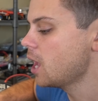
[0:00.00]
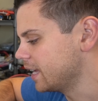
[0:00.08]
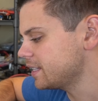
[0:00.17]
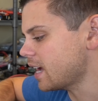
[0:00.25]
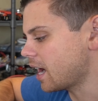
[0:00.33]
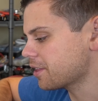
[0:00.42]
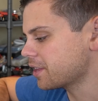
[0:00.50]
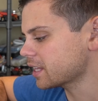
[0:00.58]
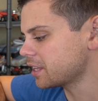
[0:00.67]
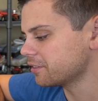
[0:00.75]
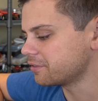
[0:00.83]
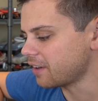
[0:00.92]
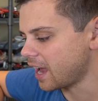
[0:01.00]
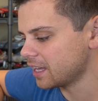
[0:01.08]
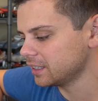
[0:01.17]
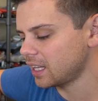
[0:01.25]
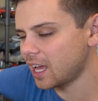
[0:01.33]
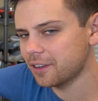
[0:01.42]
And yeah, I think the
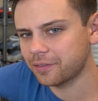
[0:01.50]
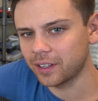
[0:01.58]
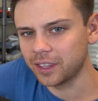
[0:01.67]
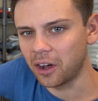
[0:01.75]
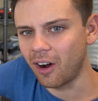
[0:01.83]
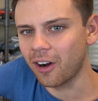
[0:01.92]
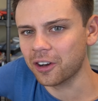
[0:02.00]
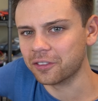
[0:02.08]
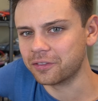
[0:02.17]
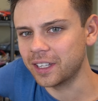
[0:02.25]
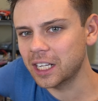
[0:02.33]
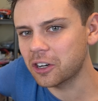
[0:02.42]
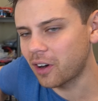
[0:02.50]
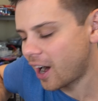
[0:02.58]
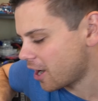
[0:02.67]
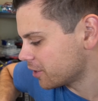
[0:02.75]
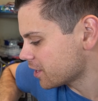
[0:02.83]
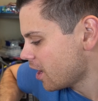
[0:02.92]
vanlife and the RV
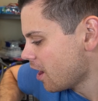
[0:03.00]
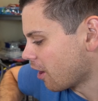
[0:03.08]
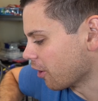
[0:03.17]
crowd